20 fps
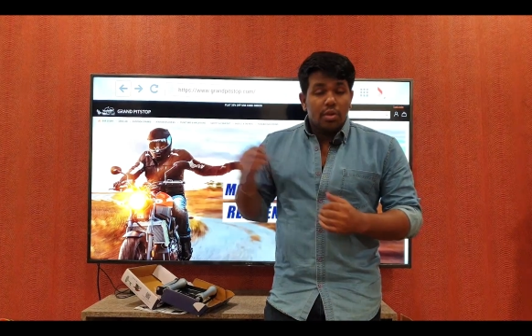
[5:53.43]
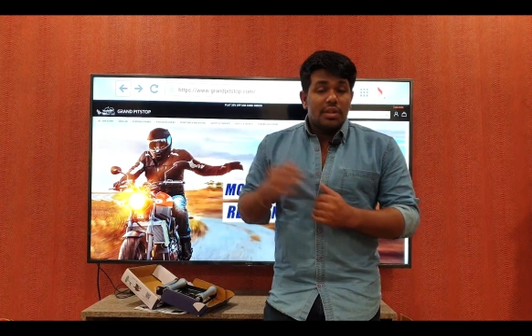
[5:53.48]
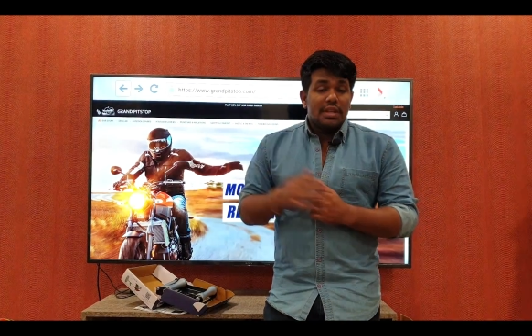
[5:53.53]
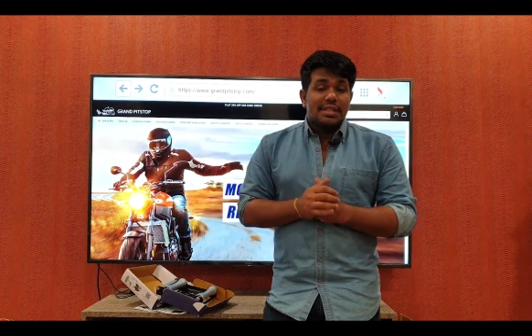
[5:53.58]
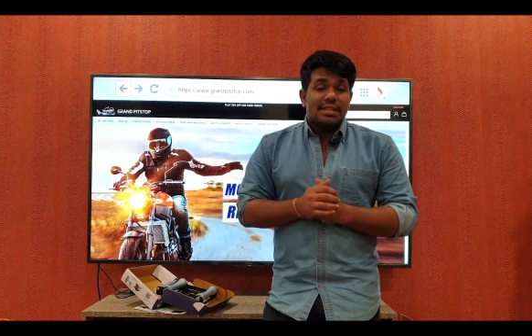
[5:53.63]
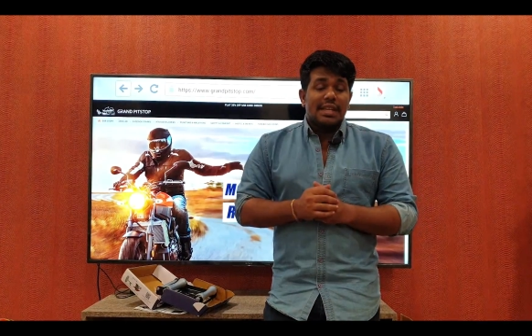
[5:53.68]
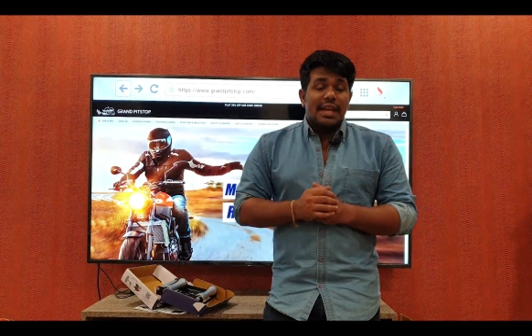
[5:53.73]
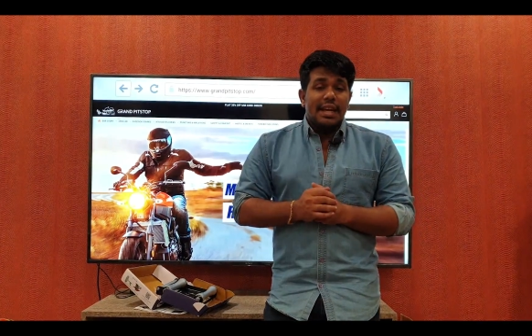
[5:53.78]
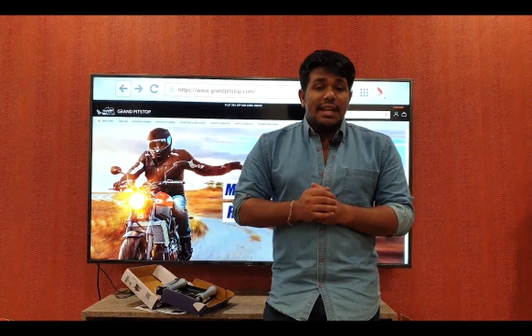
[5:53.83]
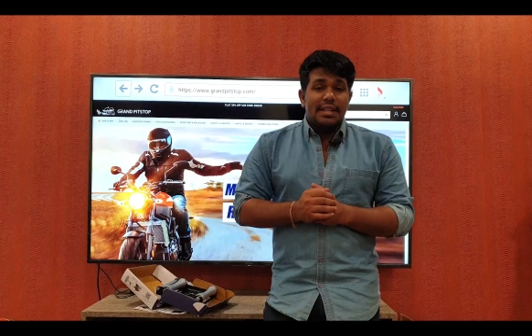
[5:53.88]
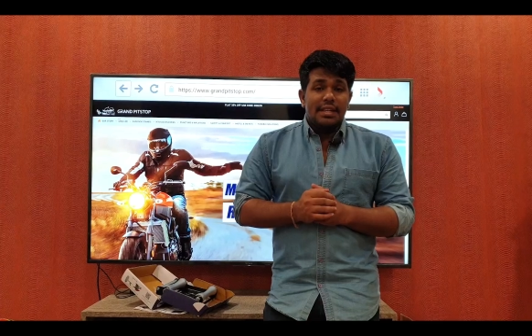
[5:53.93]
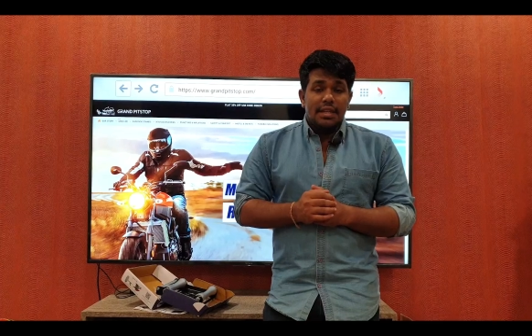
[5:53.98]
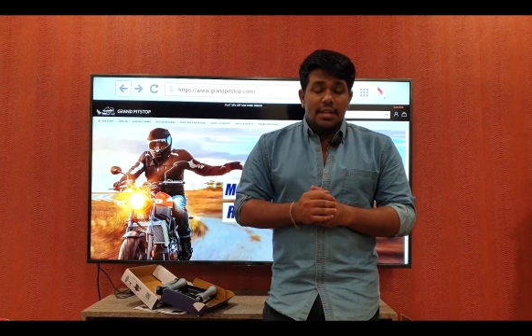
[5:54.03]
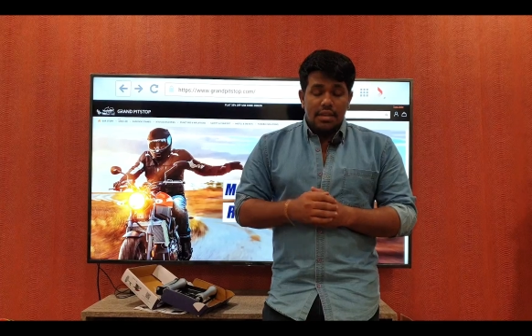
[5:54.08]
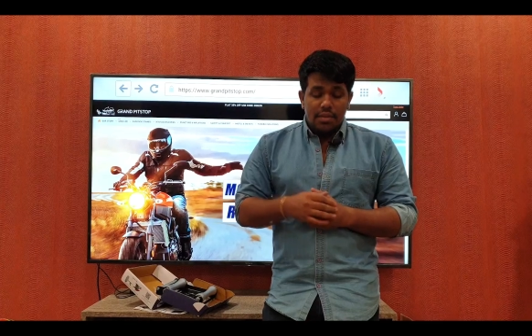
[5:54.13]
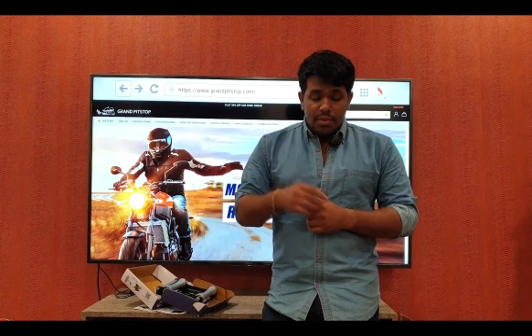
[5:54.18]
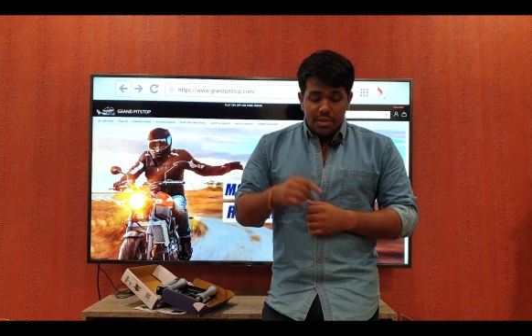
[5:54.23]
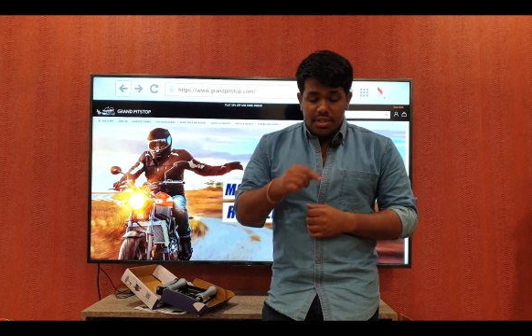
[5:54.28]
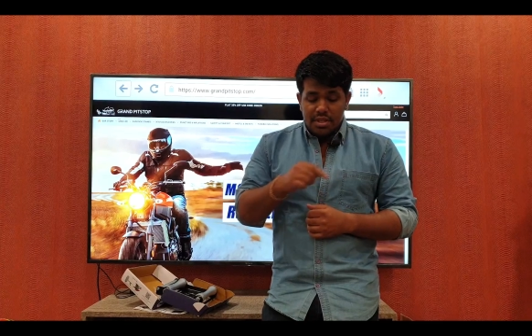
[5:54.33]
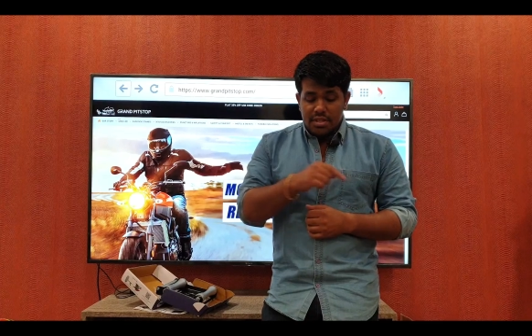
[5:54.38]
to the site,
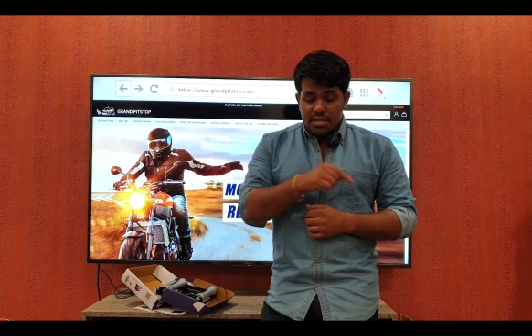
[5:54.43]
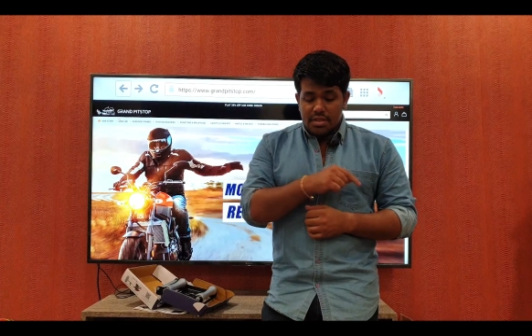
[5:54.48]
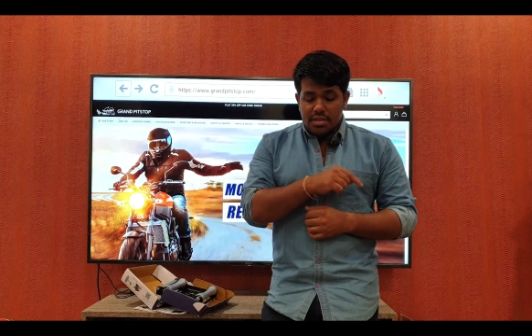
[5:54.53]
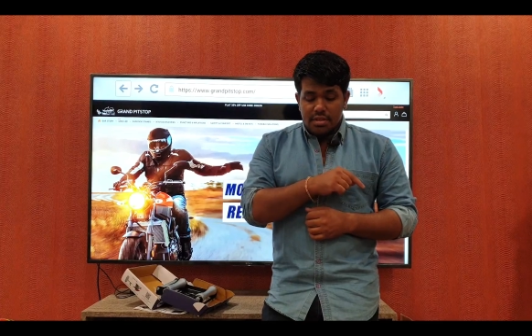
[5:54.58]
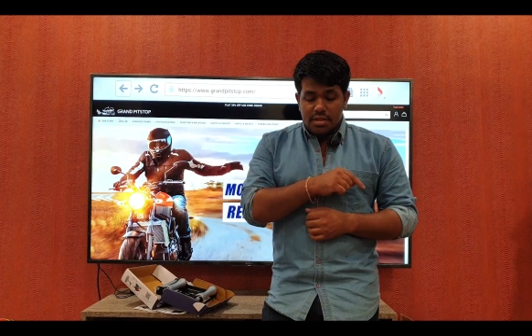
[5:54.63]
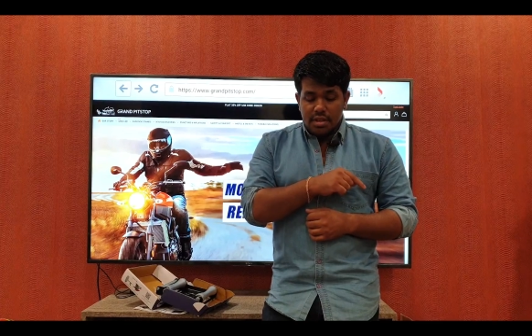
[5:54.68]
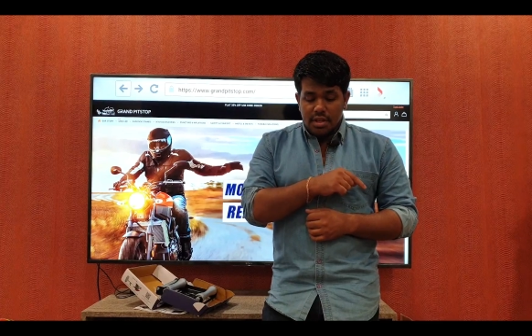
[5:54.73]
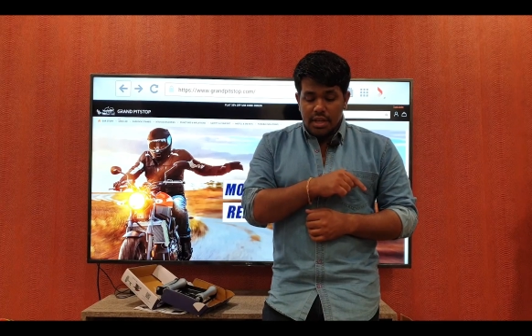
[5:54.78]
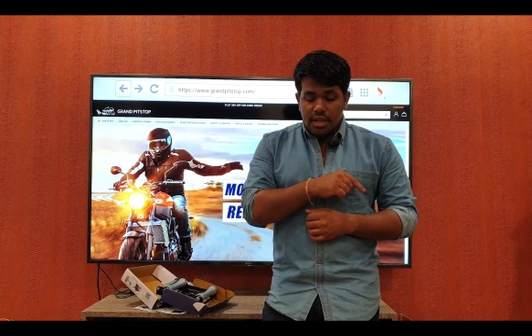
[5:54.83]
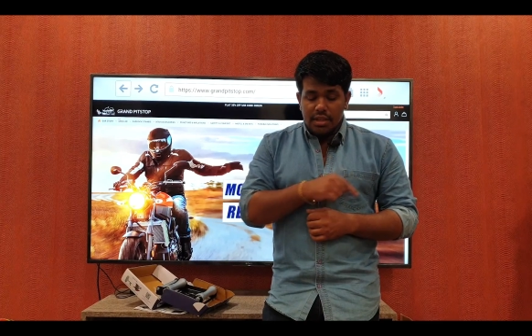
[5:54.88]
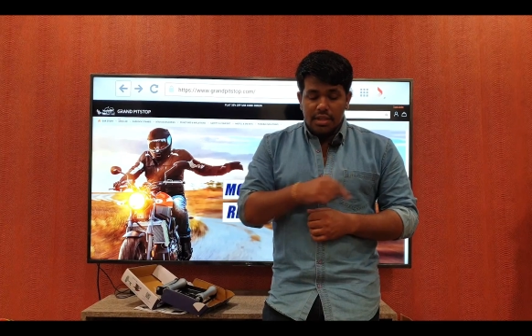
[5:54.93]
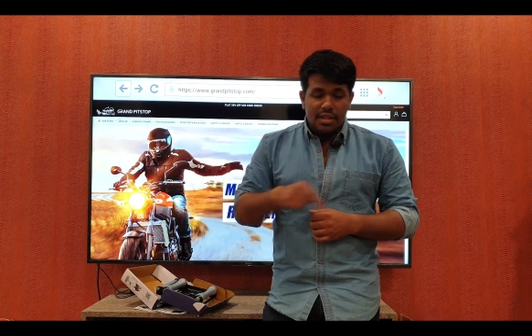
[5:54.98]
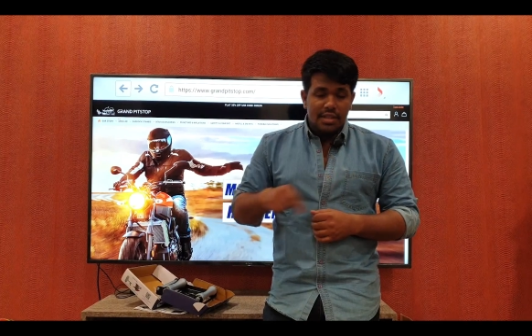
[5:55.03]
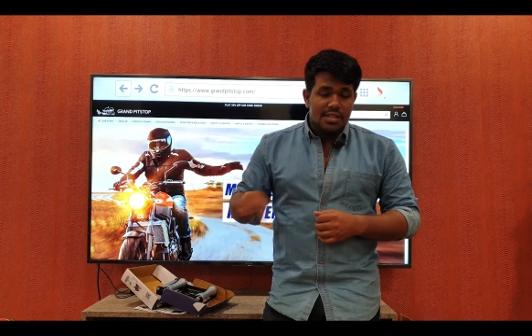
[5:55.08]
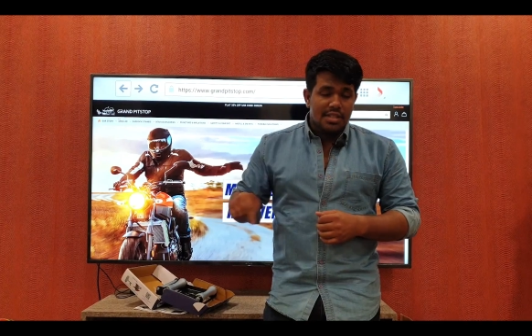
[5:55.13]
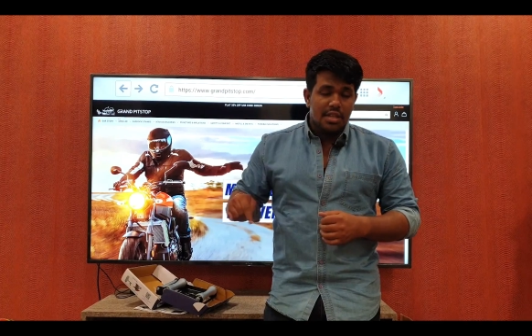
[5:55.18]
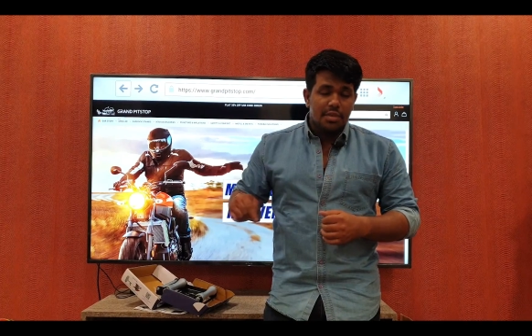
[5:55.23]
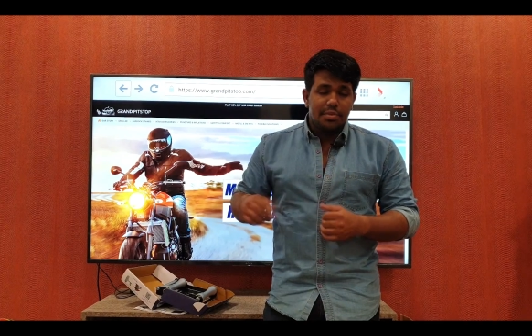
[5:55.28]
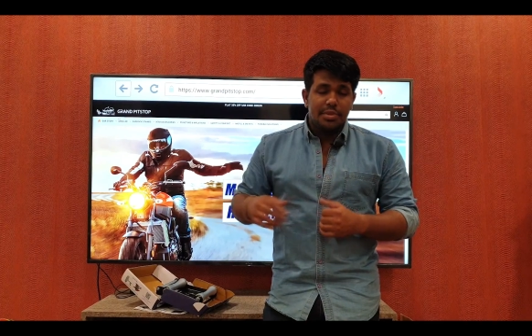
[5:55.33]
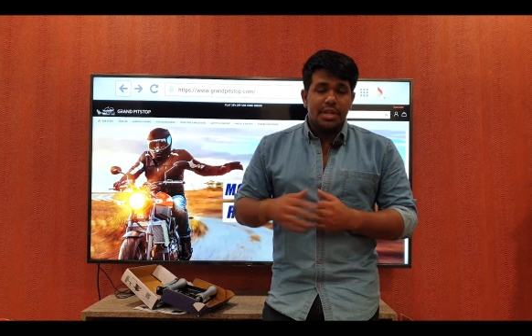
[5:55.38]
which is in the
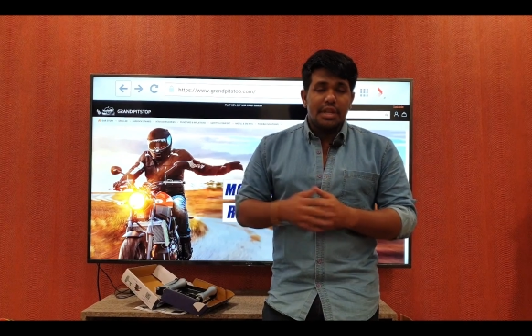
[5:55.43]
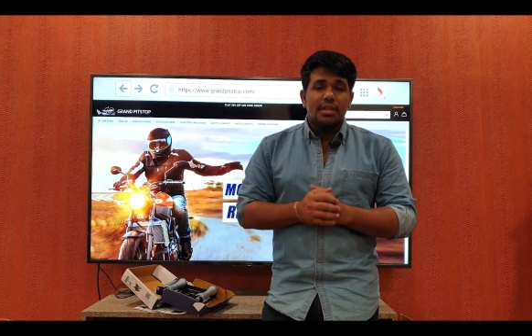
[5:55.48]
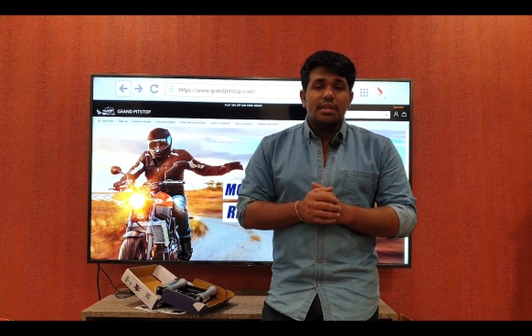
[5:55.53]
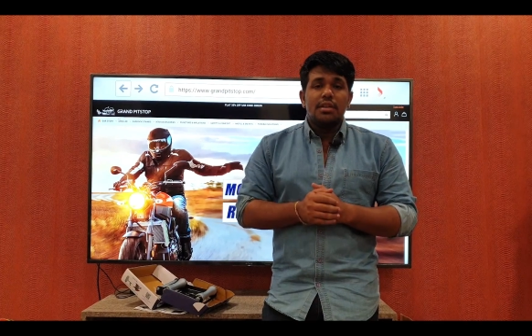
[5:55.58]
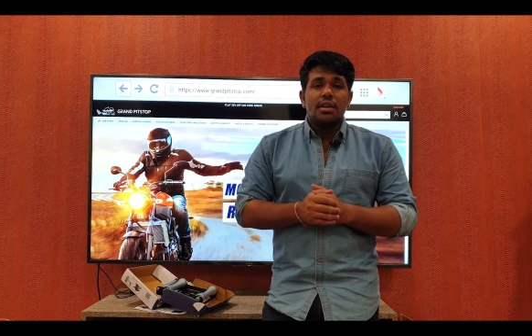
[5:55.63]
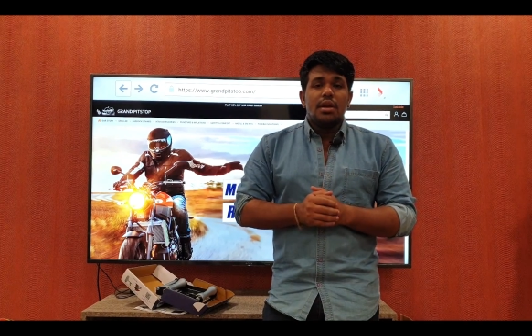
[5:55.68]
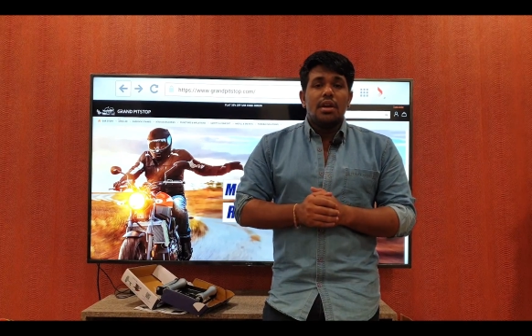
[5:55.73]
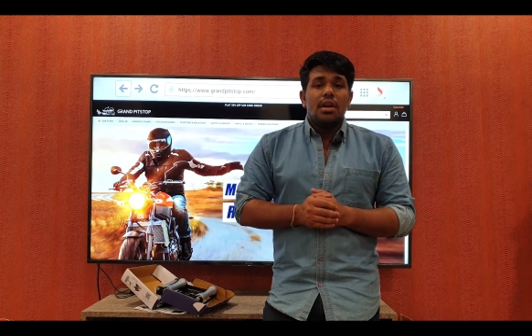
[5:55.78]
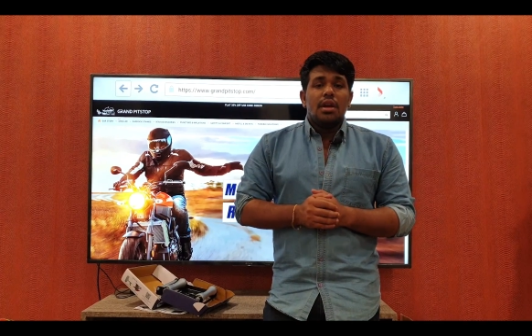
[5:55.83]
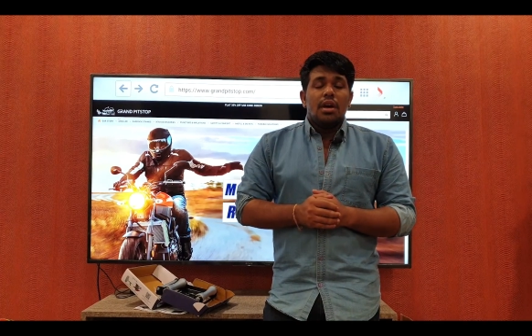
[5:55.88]
description.